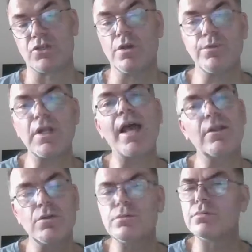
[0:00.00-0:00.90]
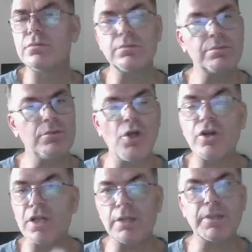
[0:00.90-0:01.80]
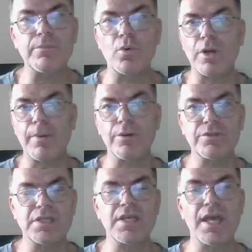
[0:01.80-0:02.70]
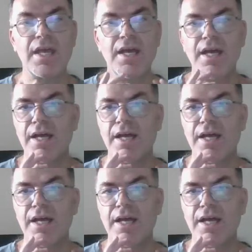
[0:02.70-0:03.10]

So if you like to learn a little bit more about TK,